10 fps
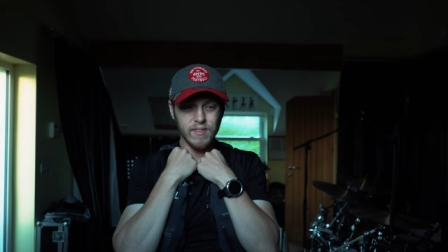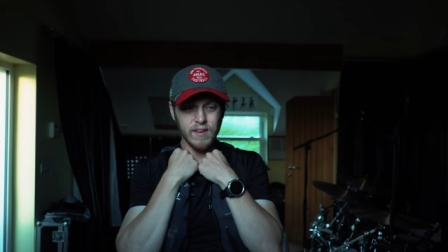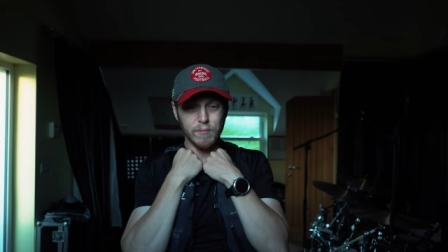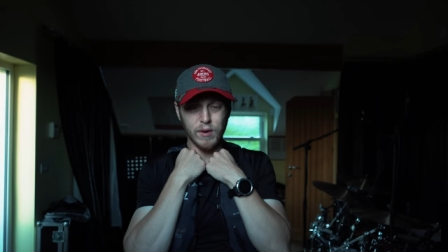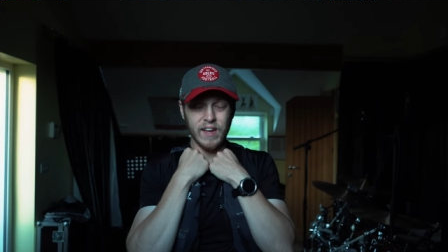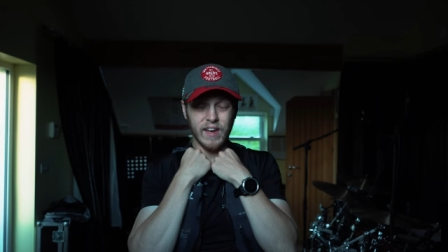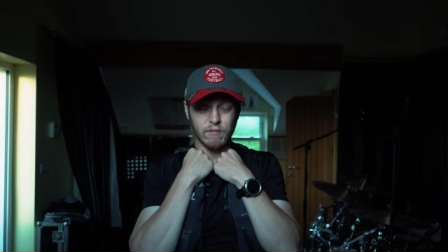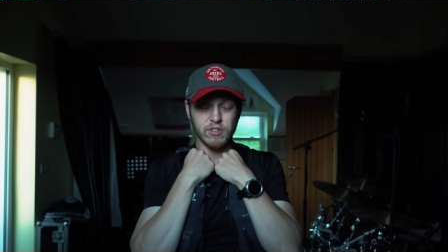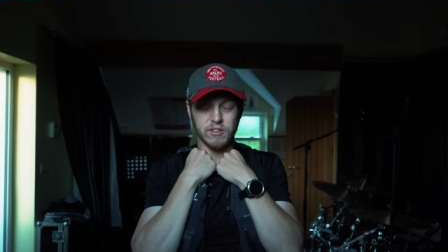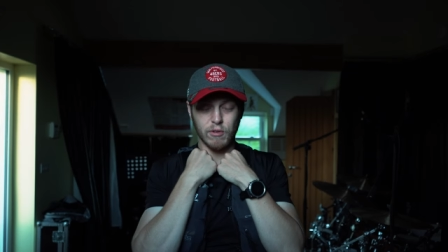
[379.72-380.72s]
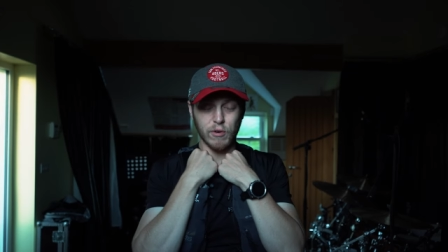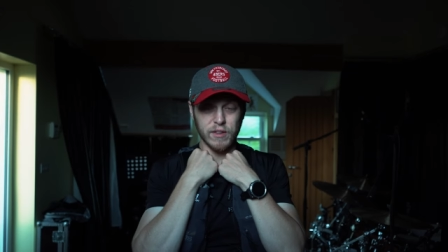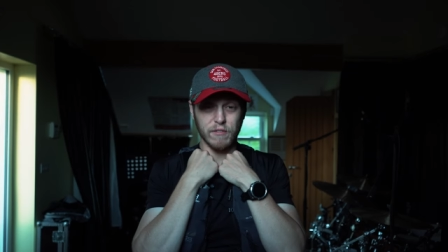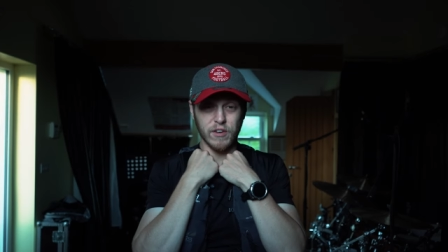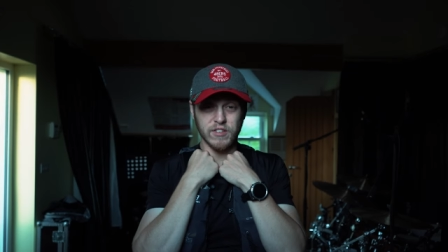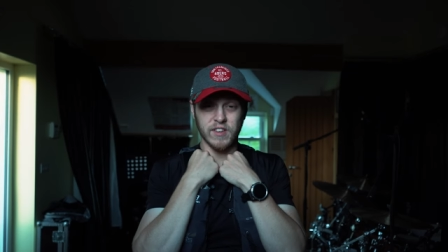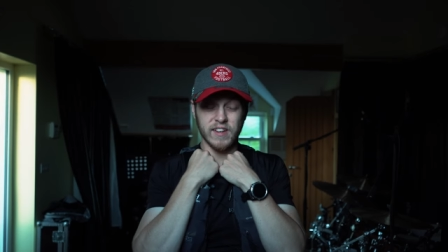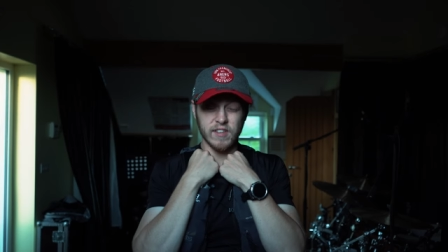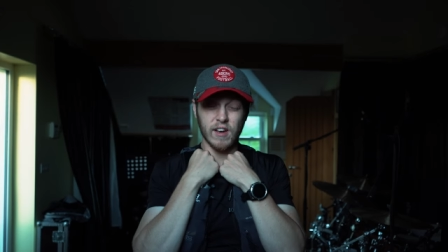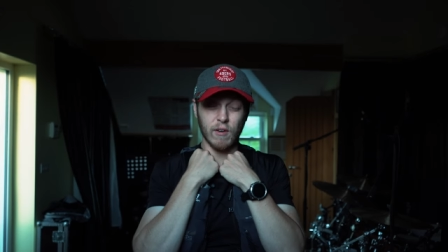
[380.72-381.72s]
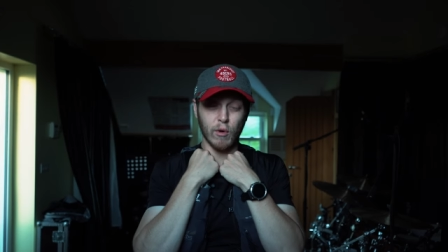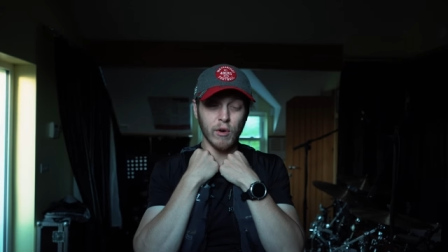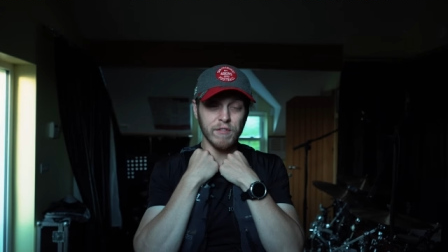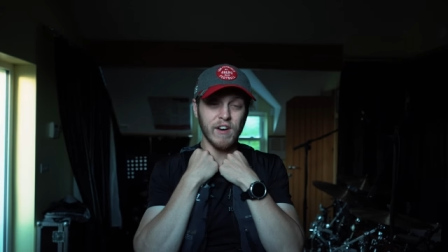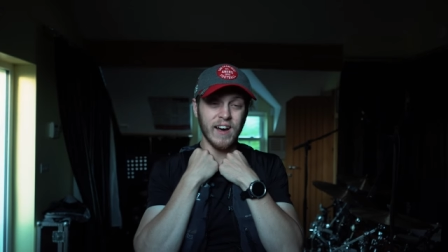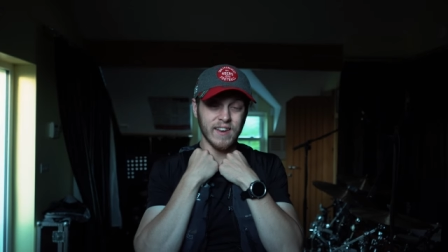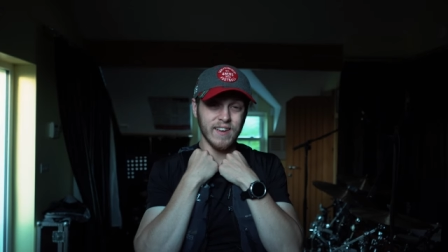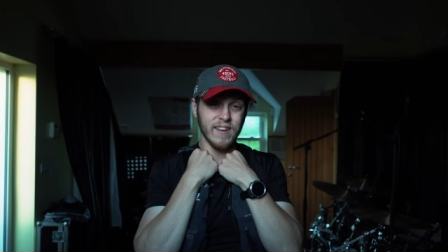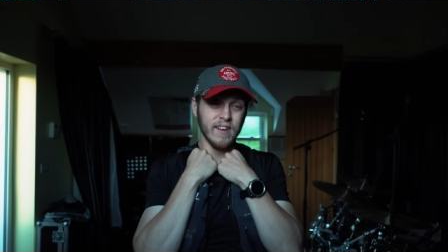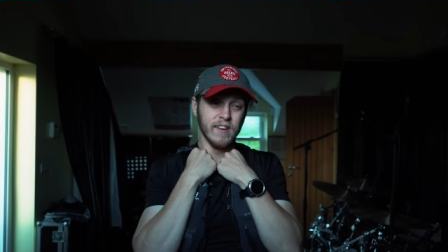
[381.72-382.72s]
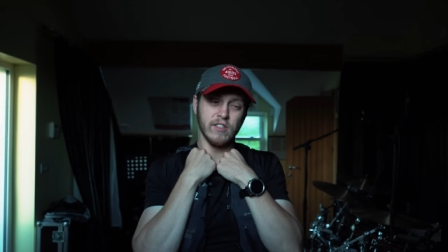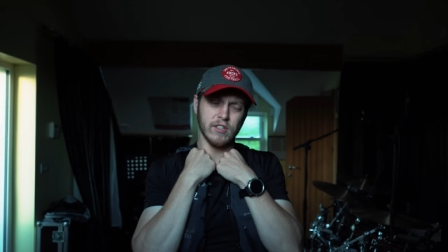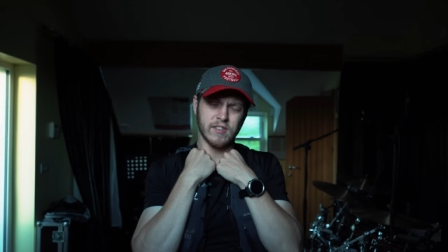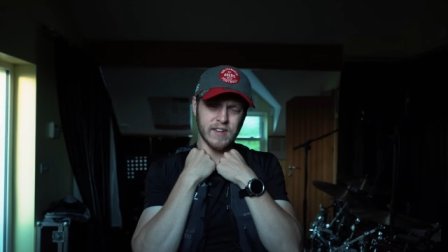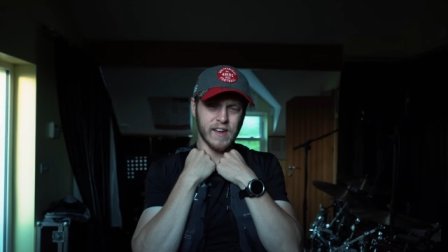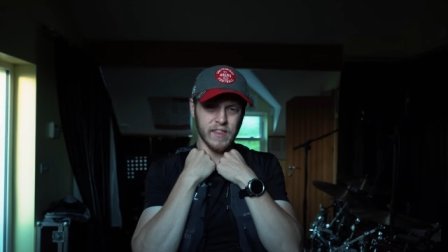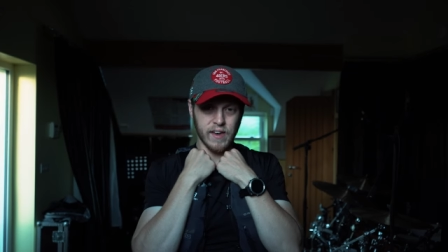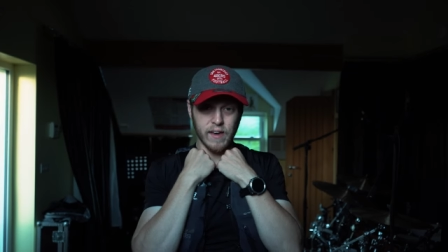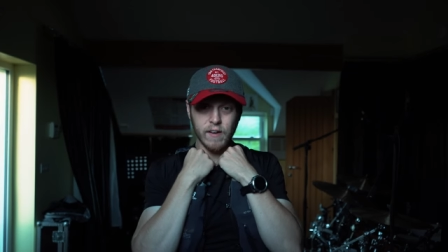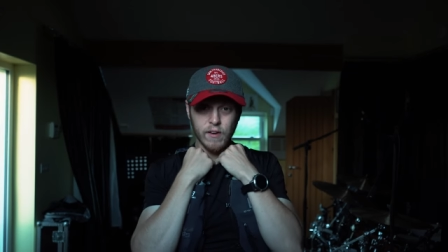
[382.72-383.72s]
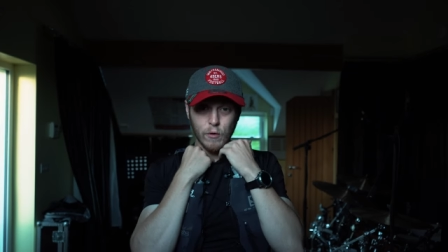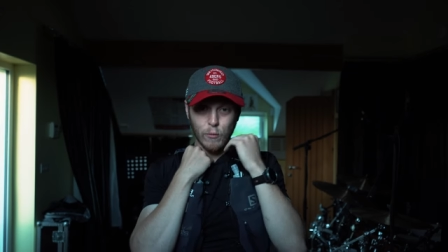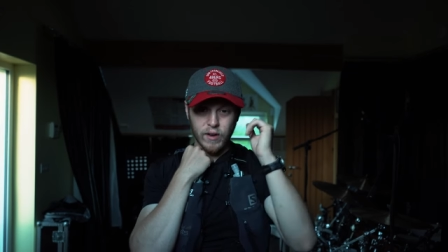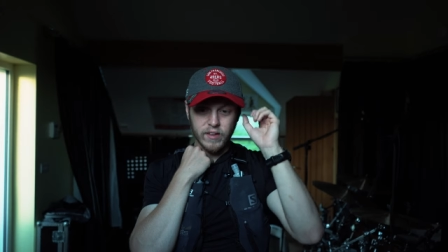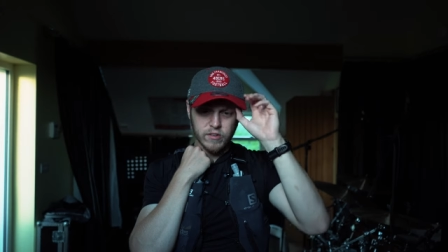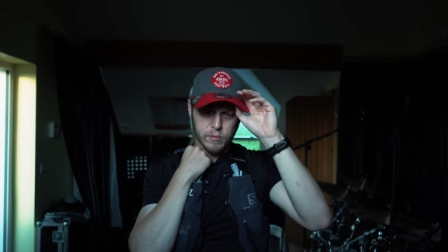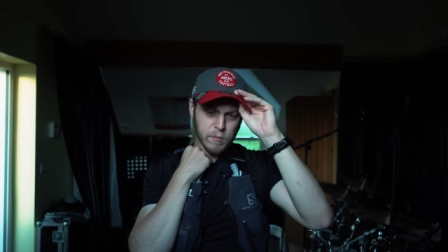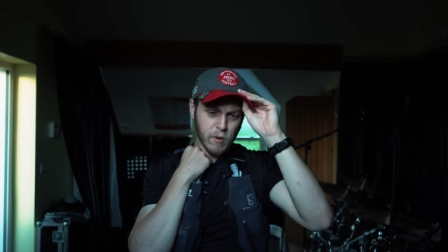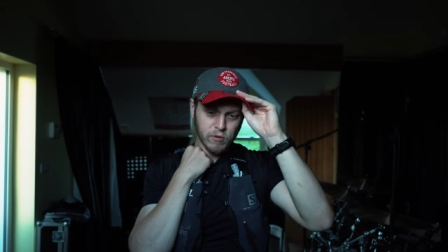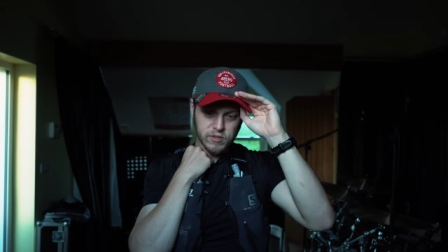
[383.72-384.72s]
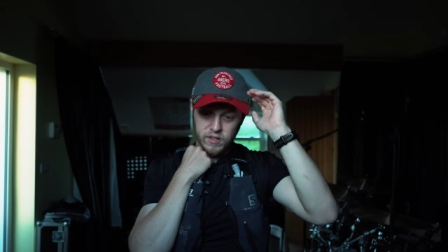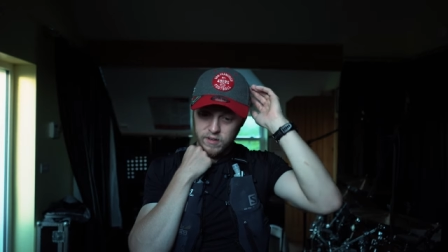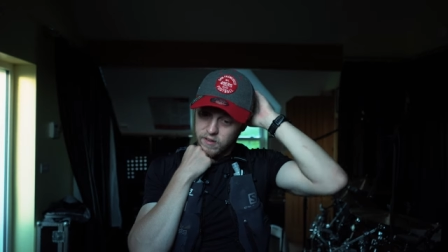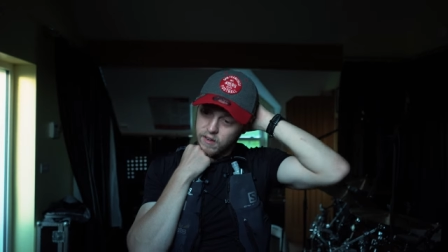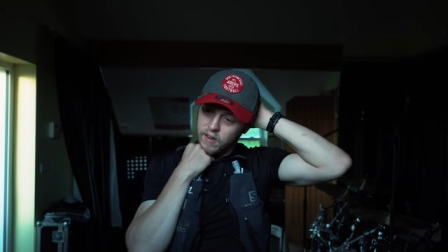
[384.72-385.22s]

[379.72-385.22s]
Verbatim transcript: And my hair was still long in that video, so that's how long I've had it just sat there waiting to be posted,